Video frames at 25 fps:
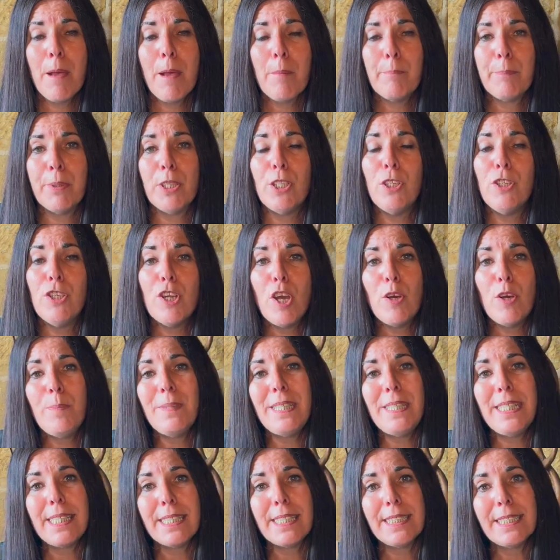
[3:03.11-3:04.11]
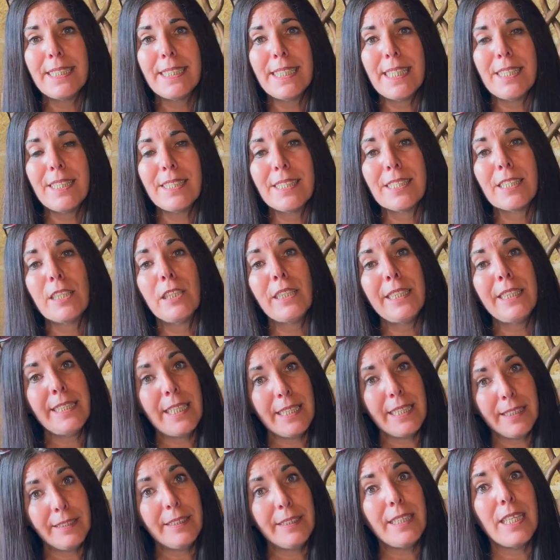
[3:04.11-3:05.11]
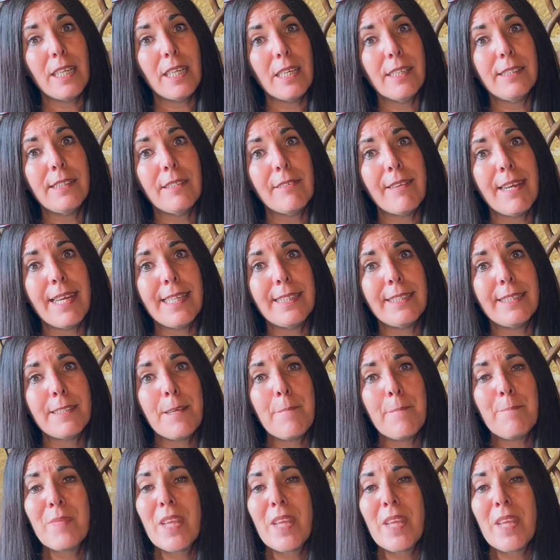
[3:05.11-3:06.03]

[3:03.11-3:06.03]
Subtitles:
But nobody considers cleaning the other end.